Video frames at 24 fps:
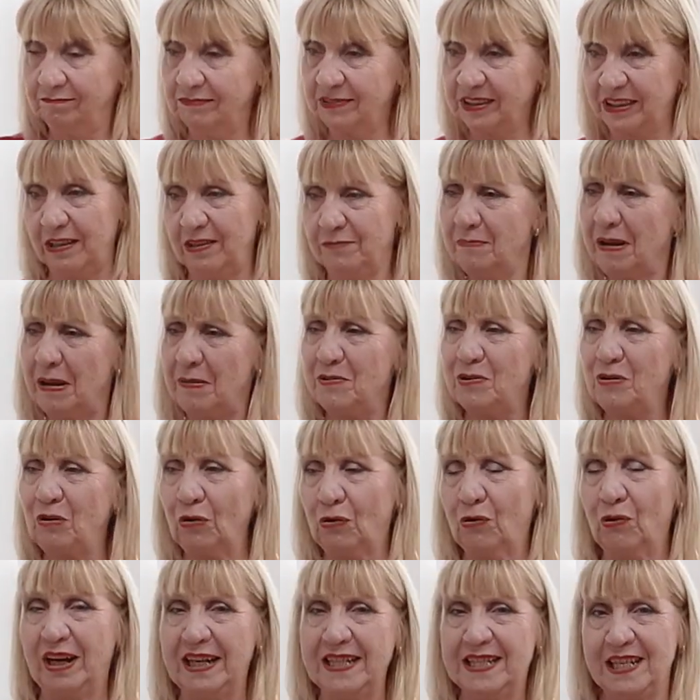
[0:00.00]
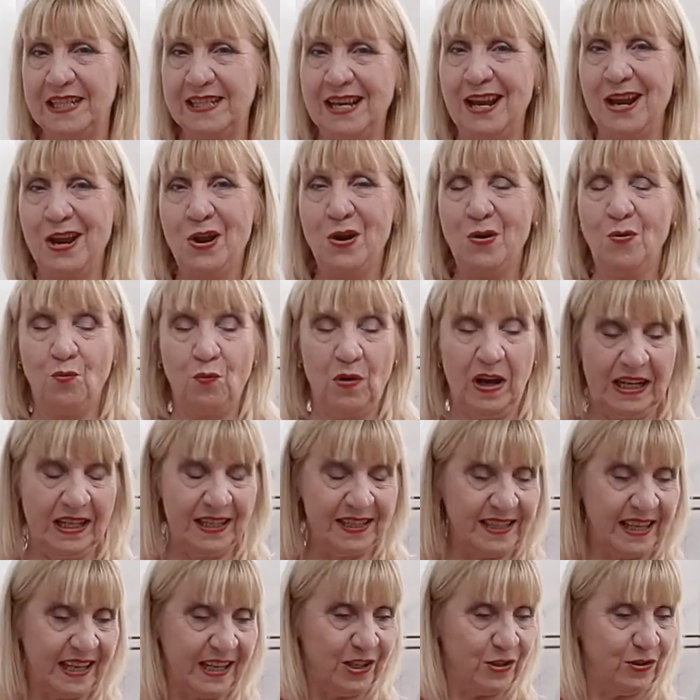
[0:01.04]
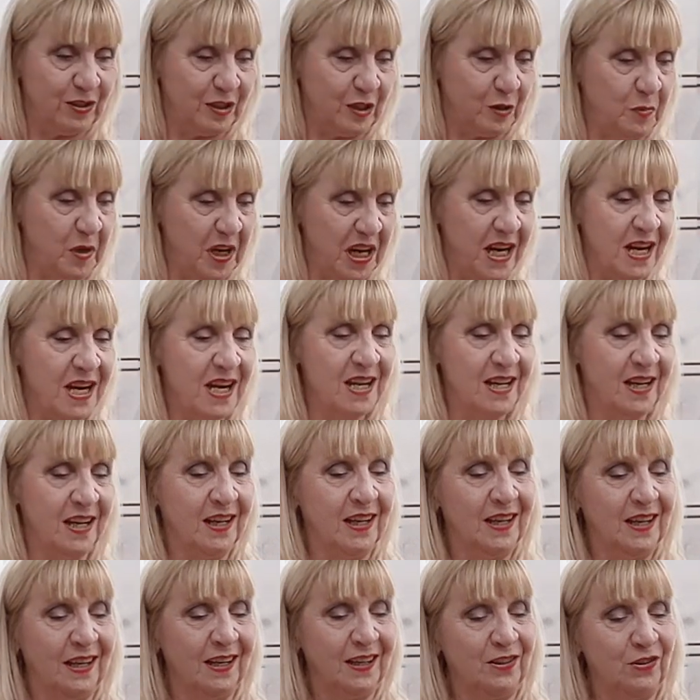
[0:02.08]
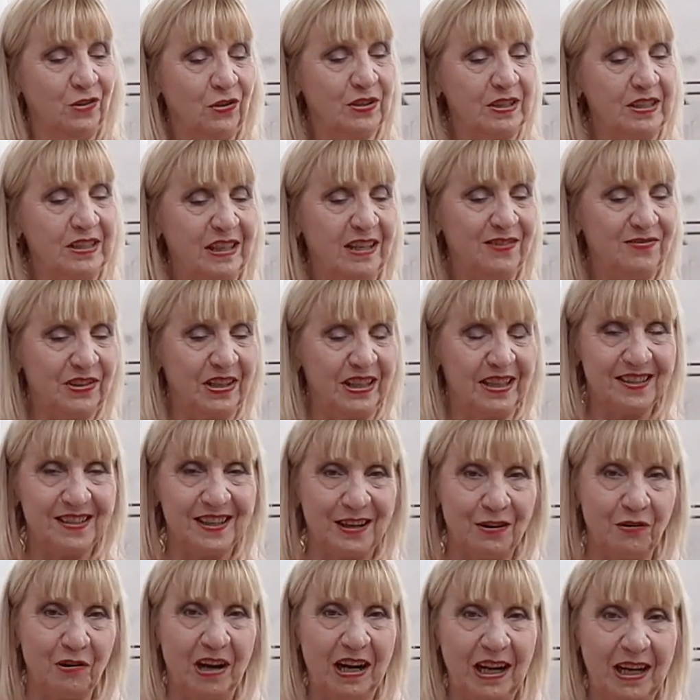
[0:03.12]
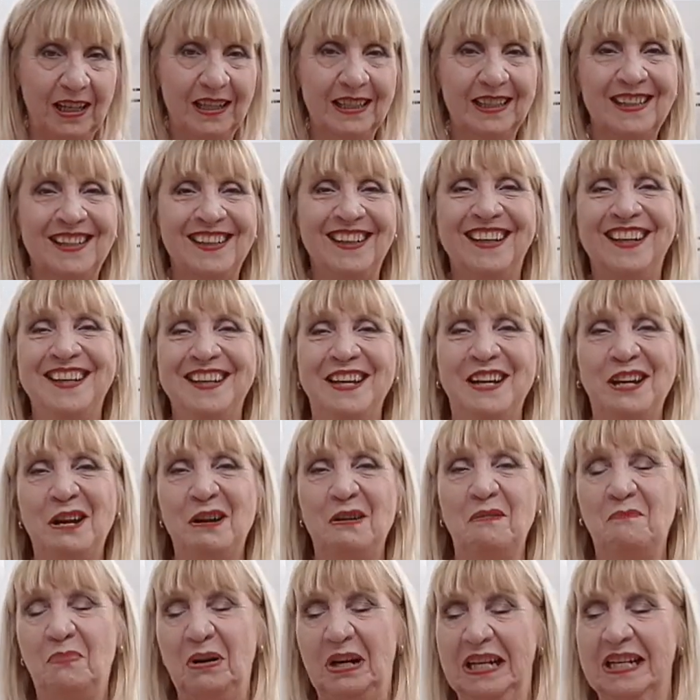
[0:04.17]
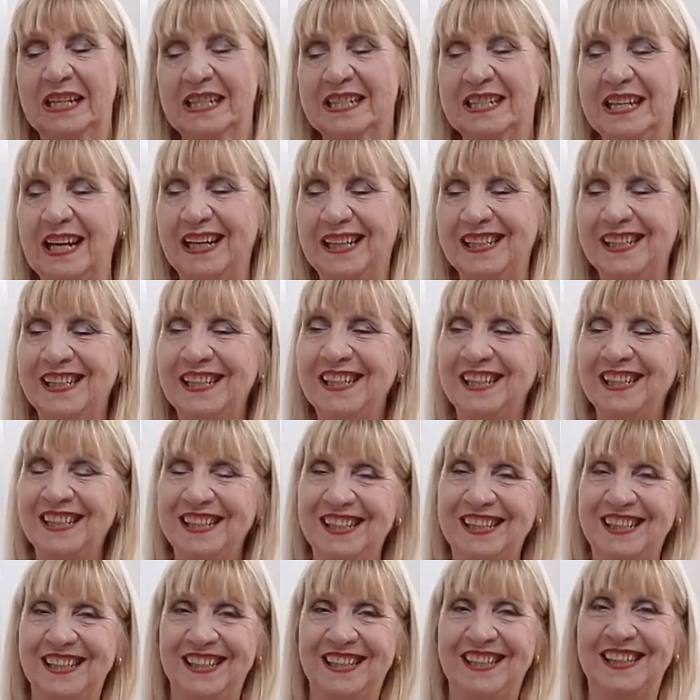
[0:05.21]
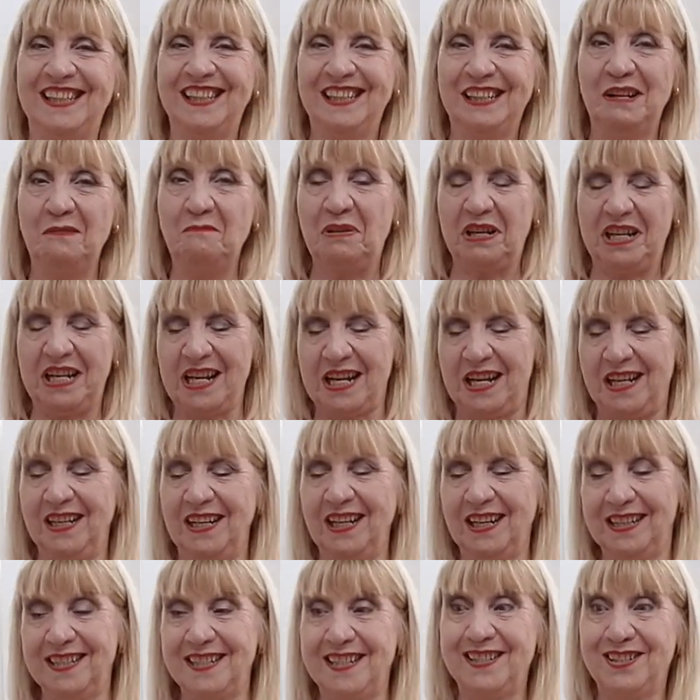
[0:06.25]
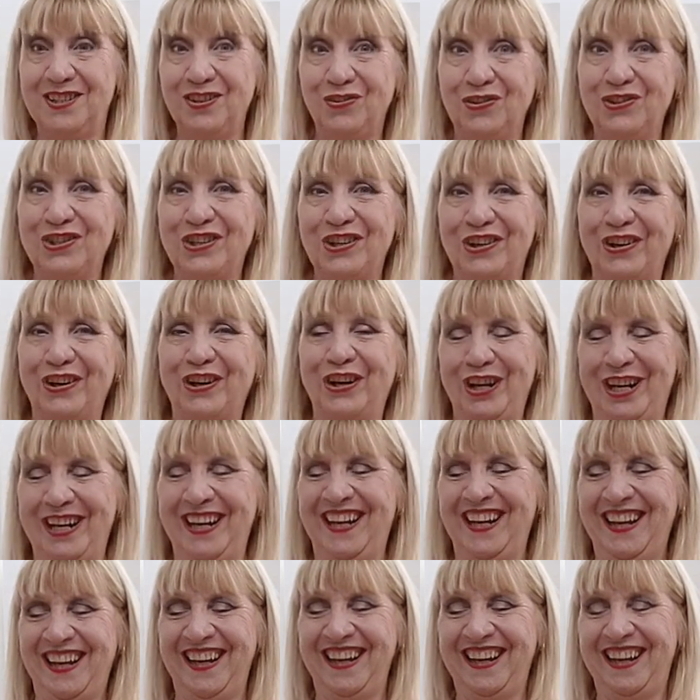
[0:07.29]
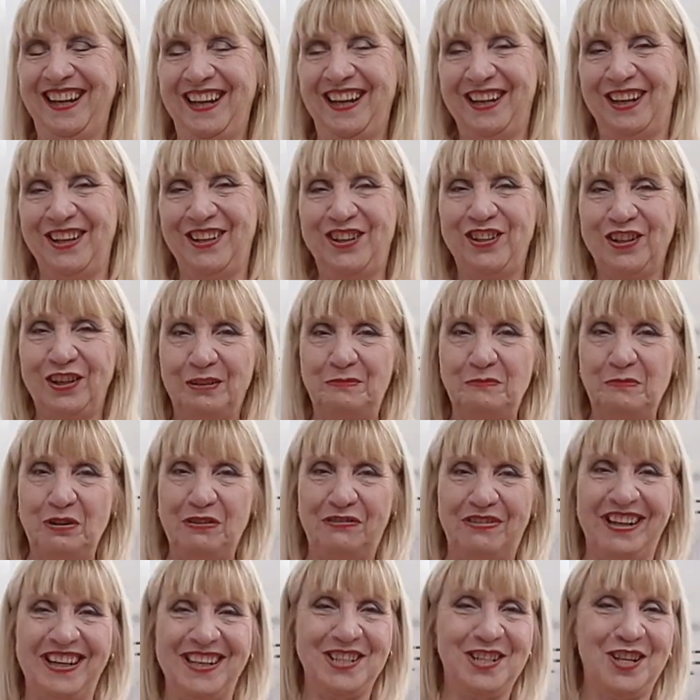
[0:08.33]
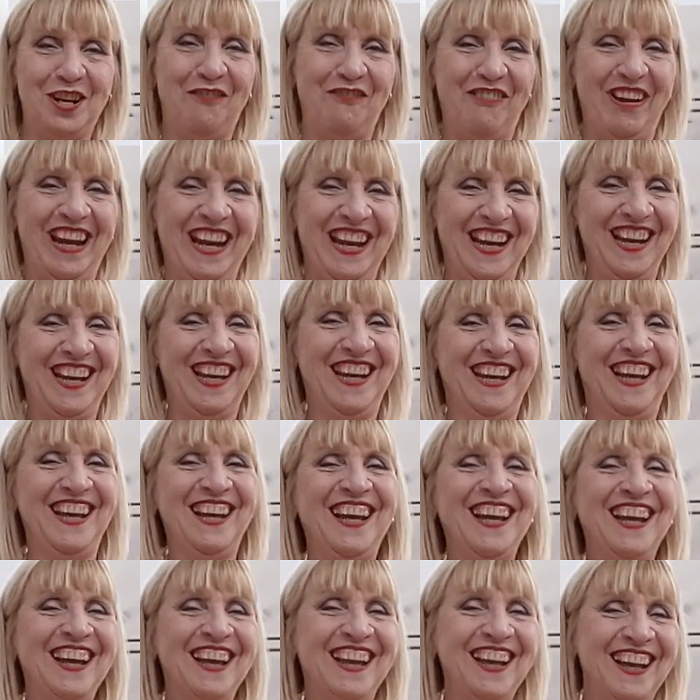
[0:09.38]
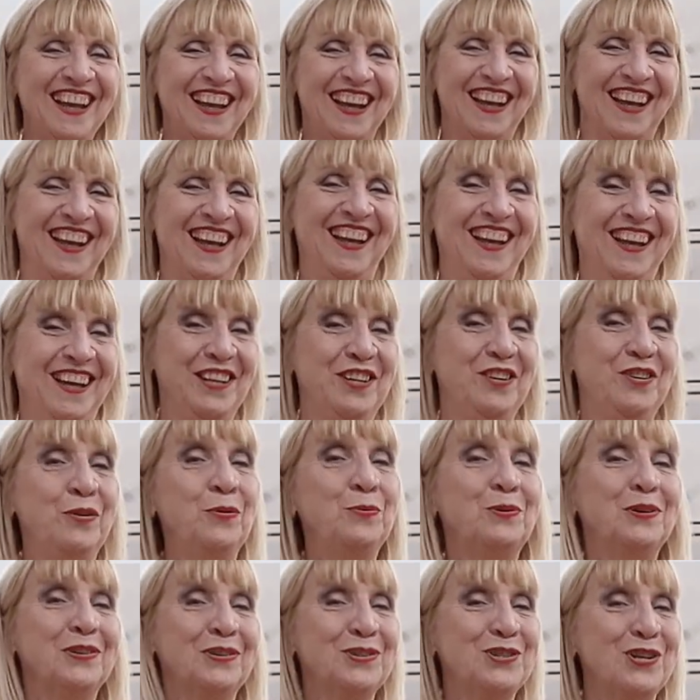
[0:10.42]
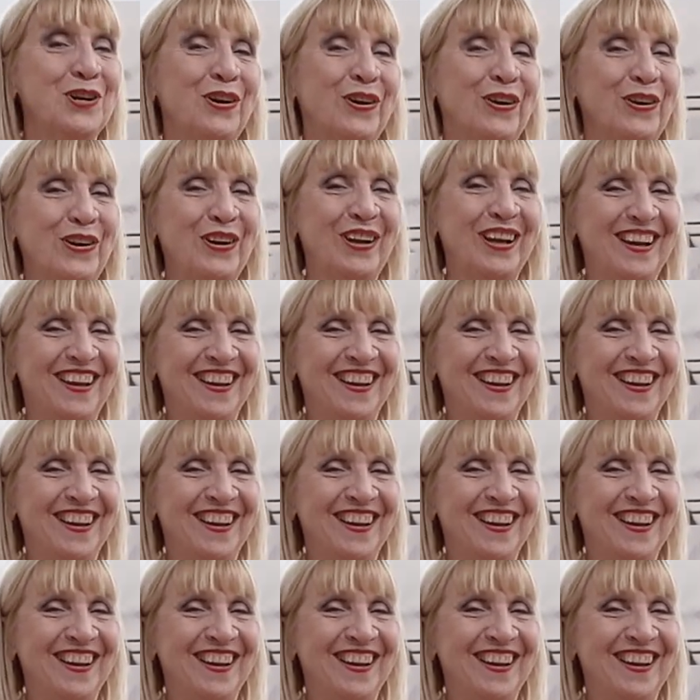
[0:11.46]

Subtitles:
So maybe not quite as well as they used to be, not as even as they were, but yeah, I can still do a good moving shimmy. And you will too.